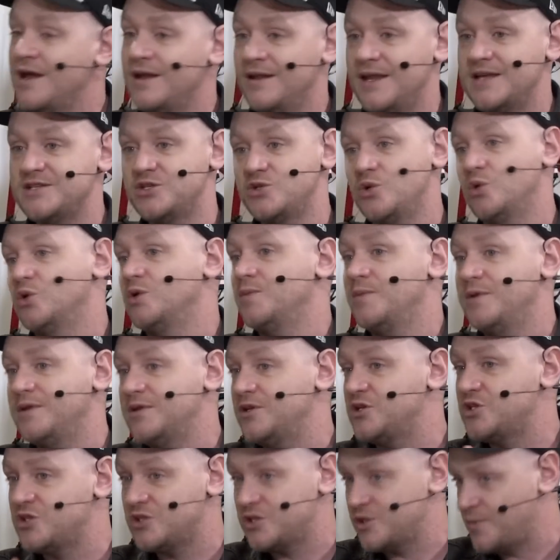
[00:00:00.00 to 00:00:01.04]
That's a tournament
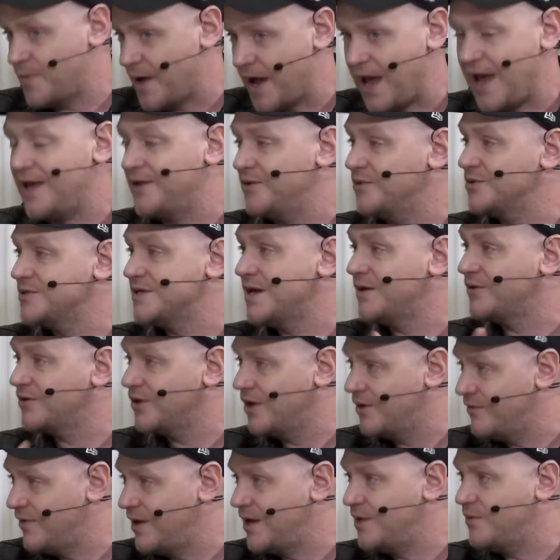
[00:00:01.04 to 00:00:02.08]
that Japan or South
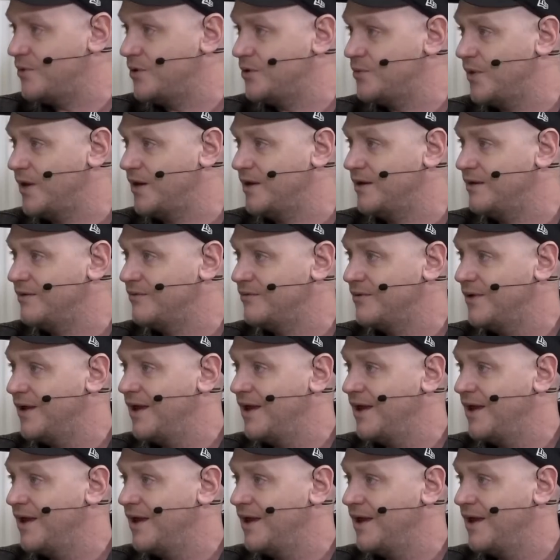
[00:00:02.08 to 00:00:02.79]
Korea would win.